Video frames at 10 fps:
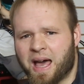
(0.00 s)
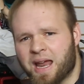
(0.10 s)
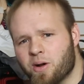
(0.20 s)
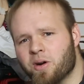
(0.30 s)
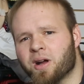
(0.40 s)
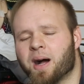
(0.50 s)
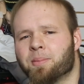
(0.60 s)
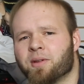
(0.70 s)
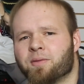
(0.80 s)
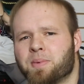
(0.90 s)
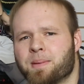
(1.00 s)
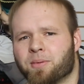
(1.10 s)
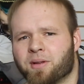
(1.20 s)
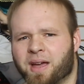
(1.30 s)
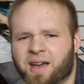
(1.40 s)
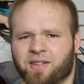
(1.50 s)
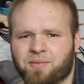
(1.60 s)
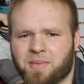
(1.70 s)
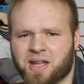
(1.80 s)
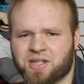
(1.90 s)
I know a couple of people
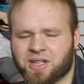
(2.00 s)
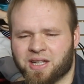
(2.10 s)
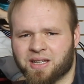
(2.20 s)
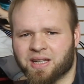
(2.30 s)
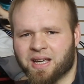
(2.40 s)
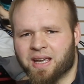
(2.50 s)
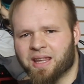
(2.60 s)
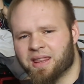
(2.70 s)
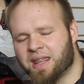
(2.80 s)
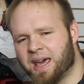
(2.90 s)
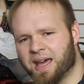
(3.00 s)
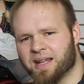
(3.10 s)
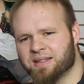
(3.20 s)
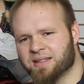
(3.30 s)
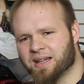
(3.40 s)
have mentioned that,